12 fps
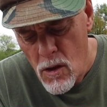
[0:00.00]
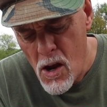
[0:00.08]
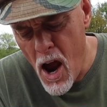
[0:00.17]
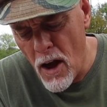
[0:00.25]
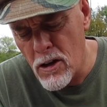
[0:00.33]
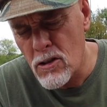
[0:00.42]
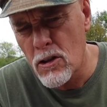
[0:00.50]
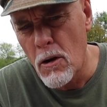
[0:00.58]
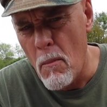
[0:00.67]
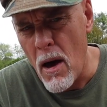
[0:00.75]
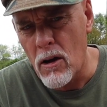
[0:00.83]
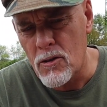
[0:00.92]
Yeah, there's a little
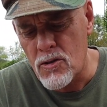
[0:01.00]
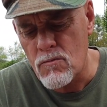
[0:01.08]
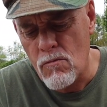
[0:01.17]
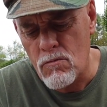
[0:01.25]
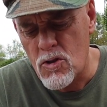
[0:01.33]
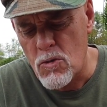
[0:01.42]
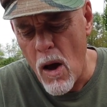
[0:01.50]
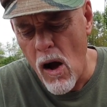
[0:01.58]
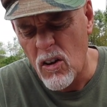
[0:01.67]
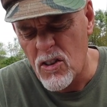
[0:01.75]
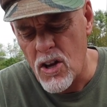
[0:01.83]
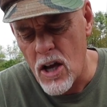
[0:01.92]
metal smell
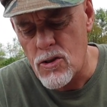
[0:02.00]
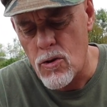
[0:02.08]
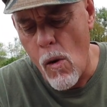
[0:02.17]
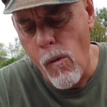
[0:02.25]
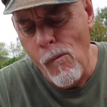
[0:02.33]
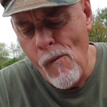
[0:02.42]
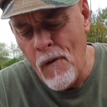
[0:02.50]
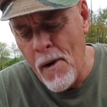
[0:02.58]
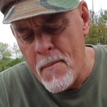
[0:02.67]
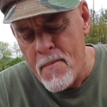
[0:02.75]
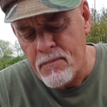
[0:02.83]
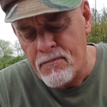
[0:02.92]
and taste to it.
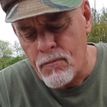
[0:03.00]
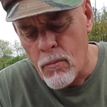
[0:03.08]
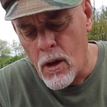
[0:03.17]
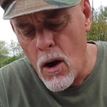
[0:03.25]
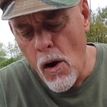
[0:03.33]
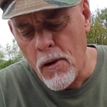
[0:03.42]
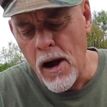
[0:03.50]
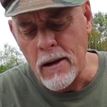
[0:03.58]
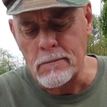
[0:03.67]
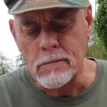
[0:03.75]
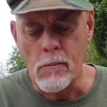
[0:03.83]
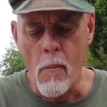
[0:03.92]
Okay,
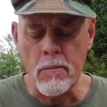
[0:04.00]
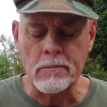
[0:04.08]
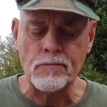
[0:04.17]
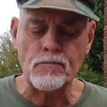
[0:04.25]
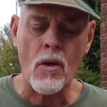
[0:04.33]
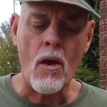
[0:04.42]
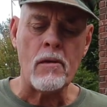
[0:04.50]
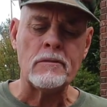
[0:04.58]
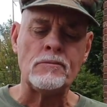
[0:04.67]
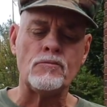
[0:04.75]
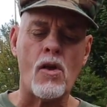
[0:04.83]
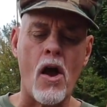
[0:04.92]

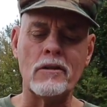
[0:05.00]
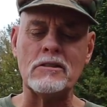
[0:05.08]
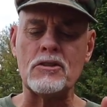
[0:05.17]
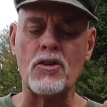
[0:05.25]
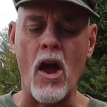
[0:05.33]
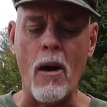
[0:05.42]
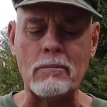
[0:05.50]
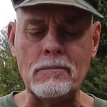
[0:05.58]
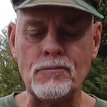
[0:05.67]
here's the thing.